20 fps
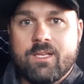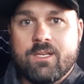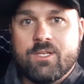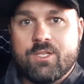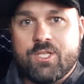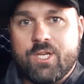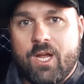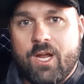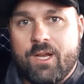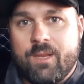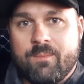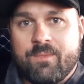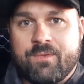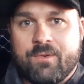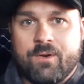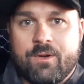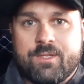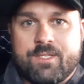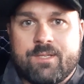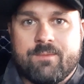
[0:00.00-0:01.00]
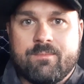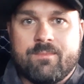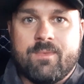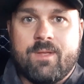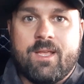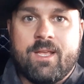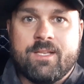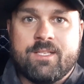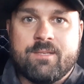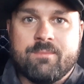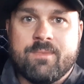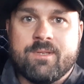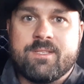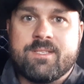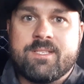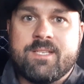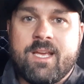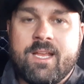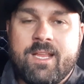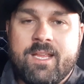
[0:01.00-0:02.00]
Showed him through some intimate
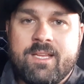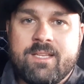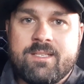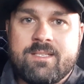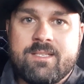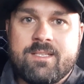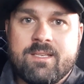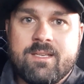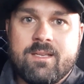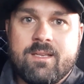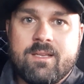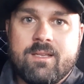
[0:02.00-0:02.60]
settings